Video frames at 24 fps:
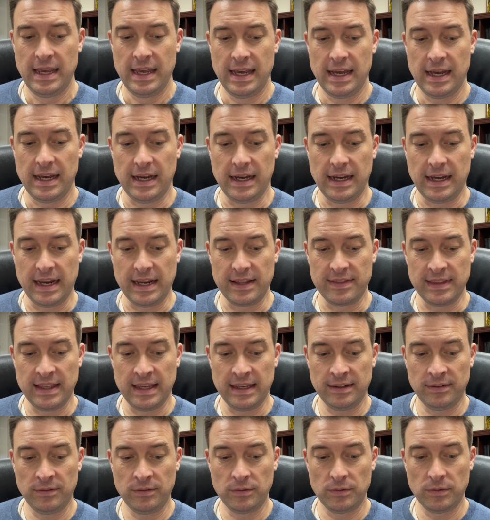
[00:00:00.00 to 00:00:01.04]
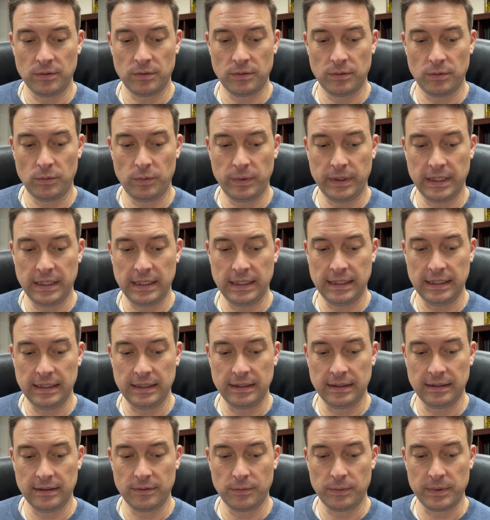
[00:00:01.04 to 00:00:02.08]
And then
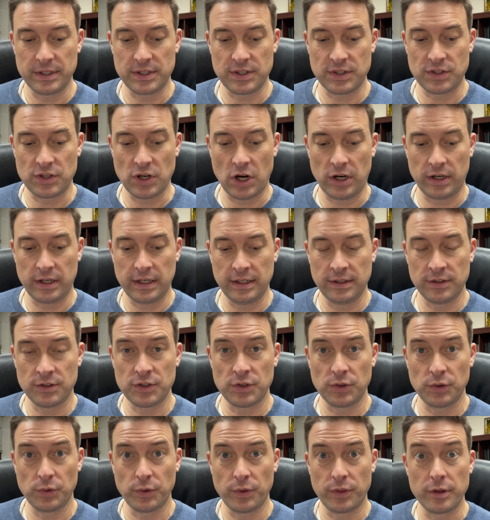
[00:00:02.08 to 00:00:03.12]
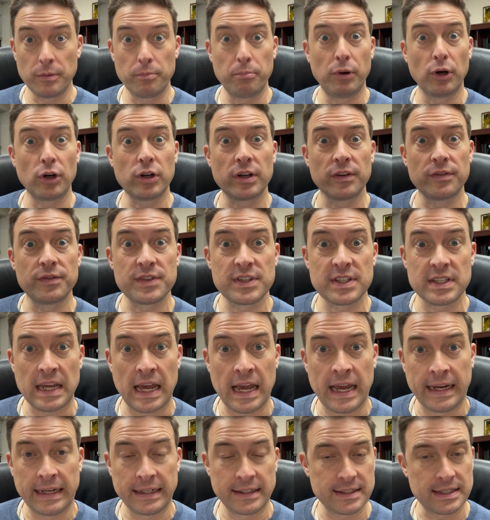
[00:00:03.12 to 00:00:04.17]
we start into the book of
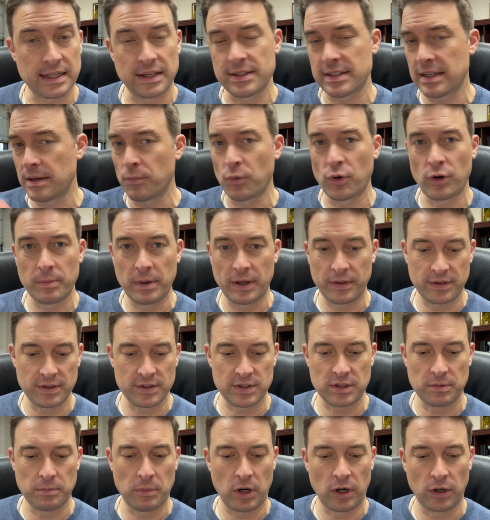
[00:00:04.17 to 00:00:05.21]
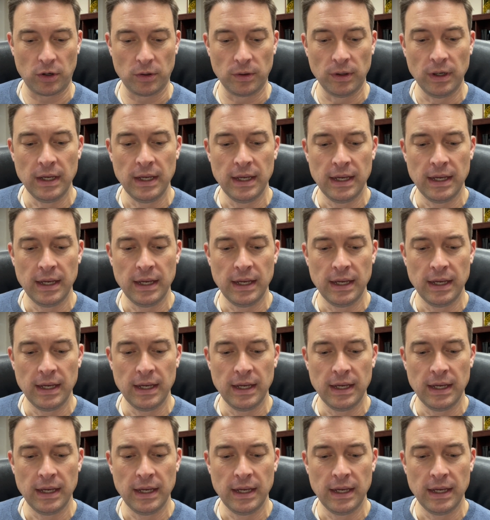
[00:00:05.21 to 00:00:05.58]
signs. I'll say more about this tomorrow.